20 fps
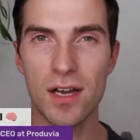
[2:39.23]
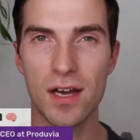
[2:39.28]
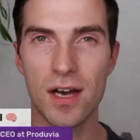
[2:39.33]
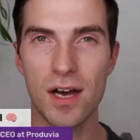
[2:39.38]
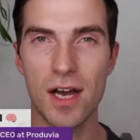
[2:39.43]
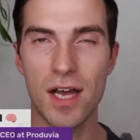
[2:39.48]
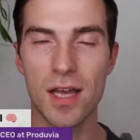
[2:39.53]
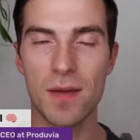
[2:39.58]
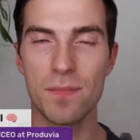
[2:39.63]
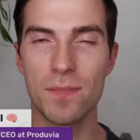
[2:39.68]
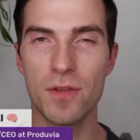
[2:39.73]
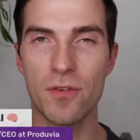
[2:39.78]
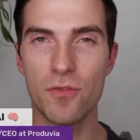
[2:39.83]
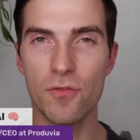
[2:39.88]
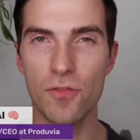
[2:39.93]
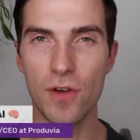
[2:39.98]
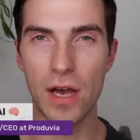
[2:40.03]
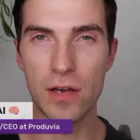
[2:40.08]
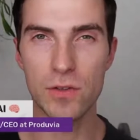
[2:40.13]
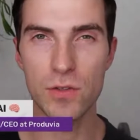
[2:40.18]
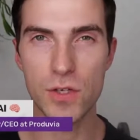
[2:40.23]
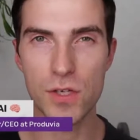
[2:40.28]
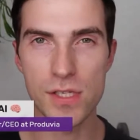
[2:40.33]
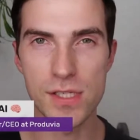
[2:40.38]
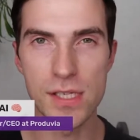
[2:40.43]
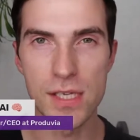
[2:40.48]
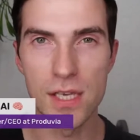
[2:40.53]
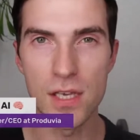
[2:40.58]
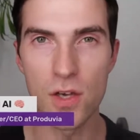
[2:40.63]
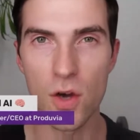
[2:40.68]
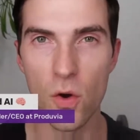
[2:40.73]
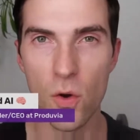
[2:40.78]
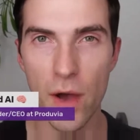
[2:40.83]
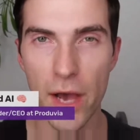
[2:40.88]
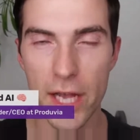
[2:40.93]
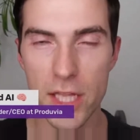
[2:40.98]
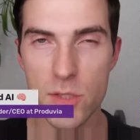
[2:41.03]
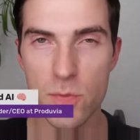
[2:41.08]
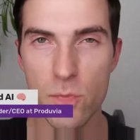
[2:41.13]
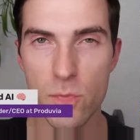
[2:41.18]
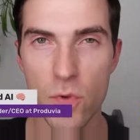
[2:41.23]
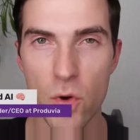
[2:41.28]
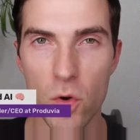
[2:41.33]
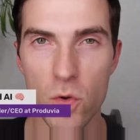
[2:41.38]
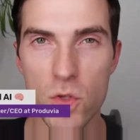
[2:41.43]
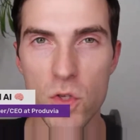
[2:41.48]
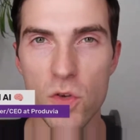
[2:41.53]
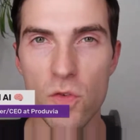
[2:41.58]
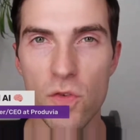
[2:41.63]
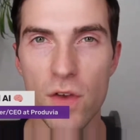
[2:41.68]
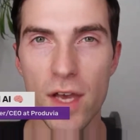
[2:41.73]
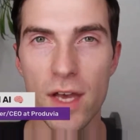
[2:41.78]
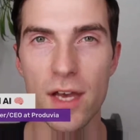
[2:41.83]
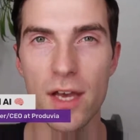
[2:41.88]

I am the founder CEO at Produvia,